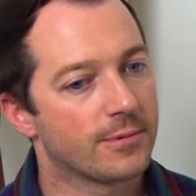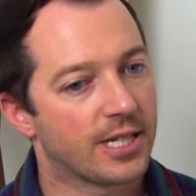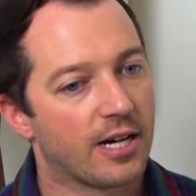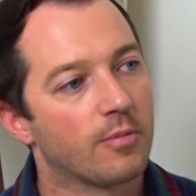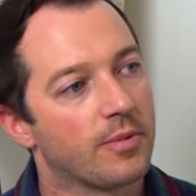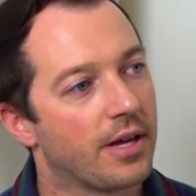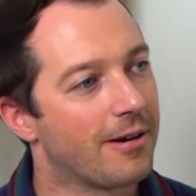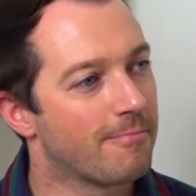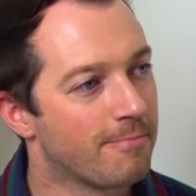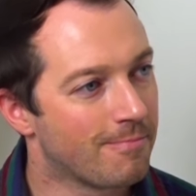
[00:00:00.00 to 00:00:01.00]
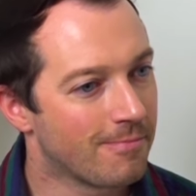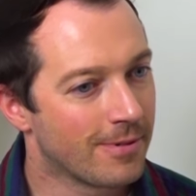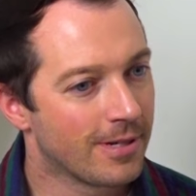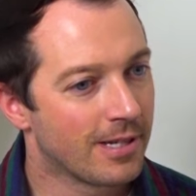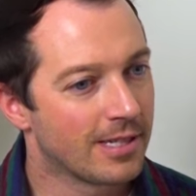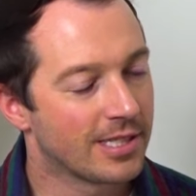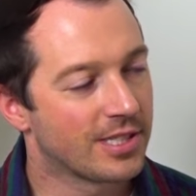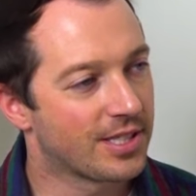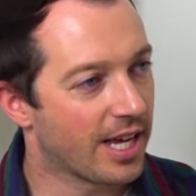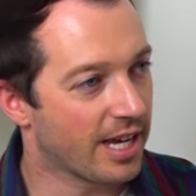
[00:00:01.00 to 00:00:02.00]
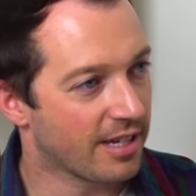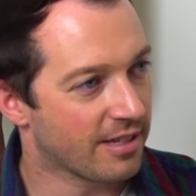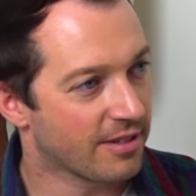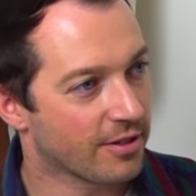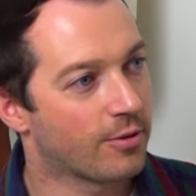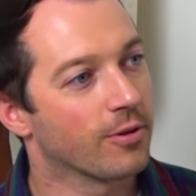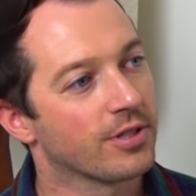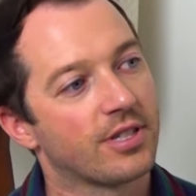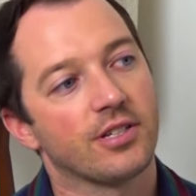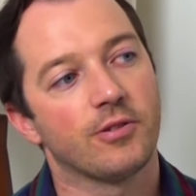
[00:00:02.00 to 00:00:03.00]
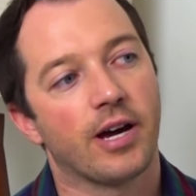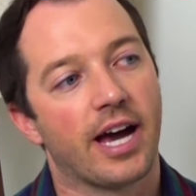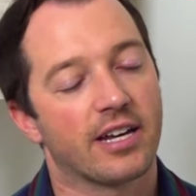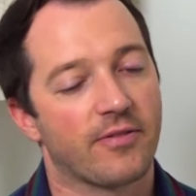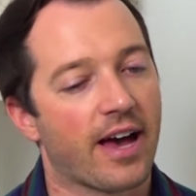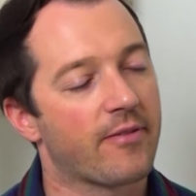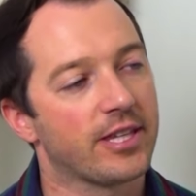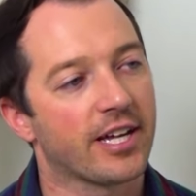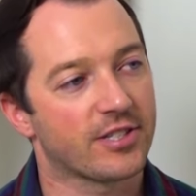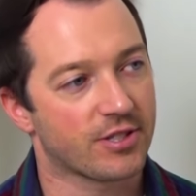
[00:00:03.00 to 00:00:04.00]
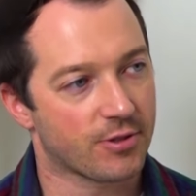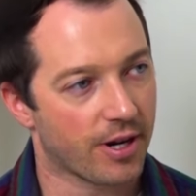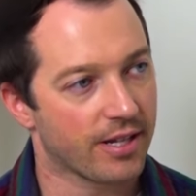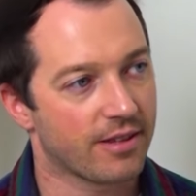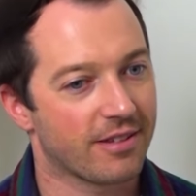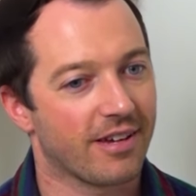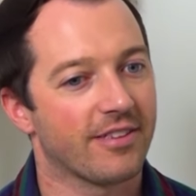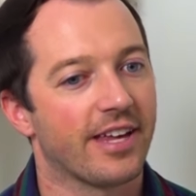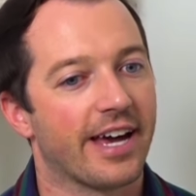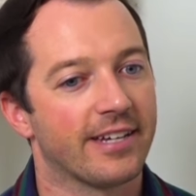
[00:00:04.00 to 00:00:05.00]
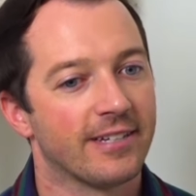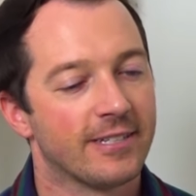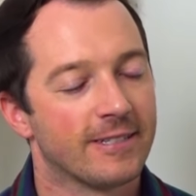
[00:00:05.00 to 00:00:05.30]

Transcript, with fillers: to help them stay the course that you had of having that strength, and that